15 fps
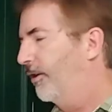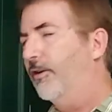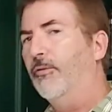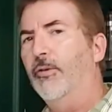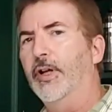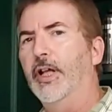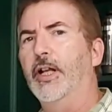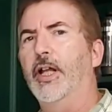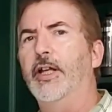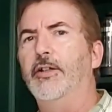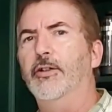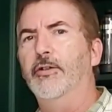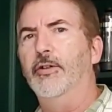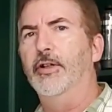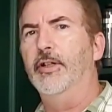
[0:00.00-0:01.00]
What I like
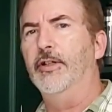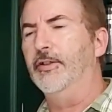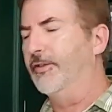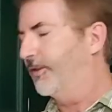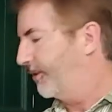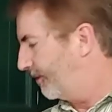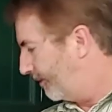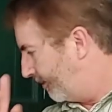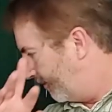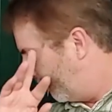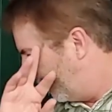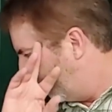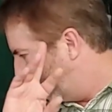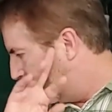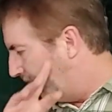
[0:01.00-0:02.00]
doing is
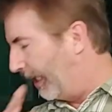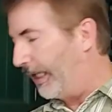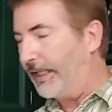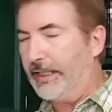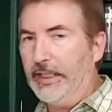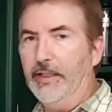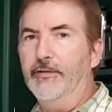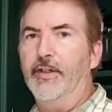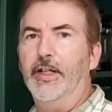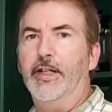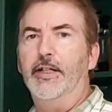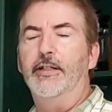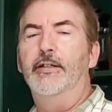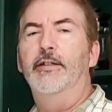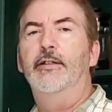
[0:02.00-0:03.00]
I like leaving it
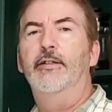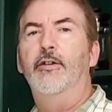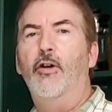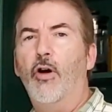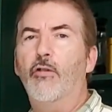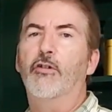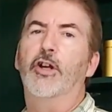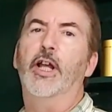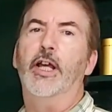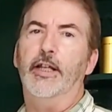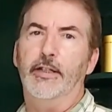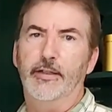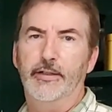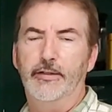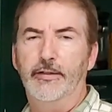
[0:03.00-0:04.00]
in overnight.
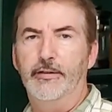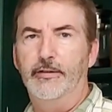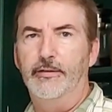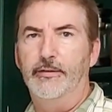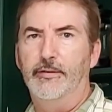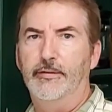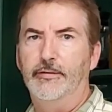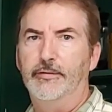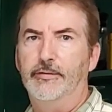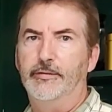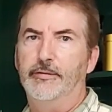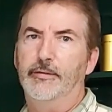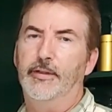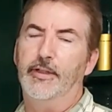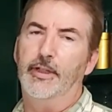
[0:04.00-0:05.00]

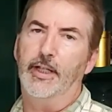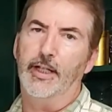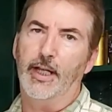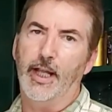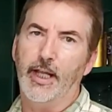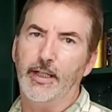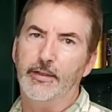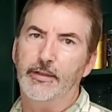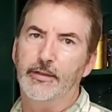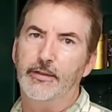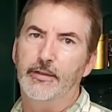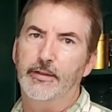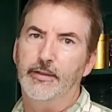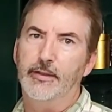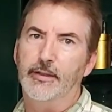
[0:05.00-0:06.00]
Whether you get 8,
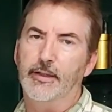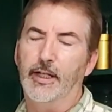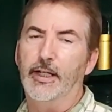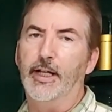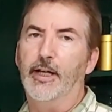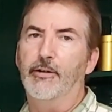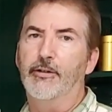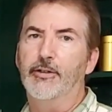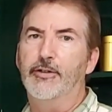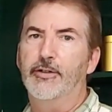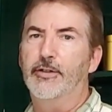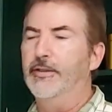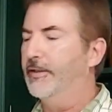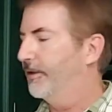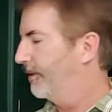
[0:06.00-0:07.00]
9 hours,
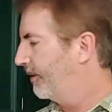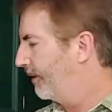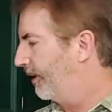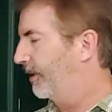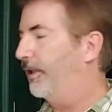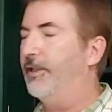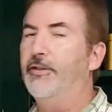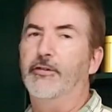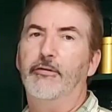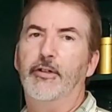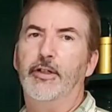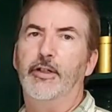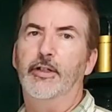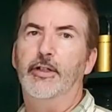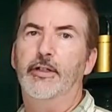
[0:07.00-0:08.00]
it cleans it
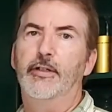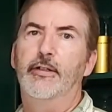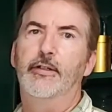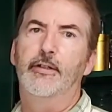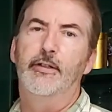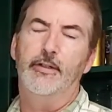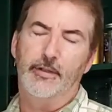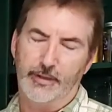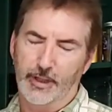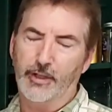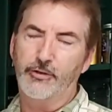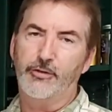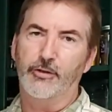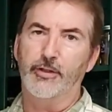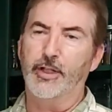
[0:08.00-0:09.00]
really good. I'll
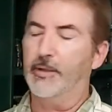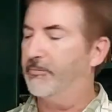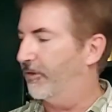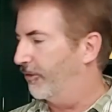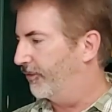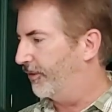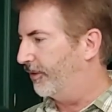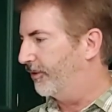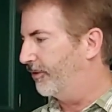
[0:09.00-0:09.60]
show you that process.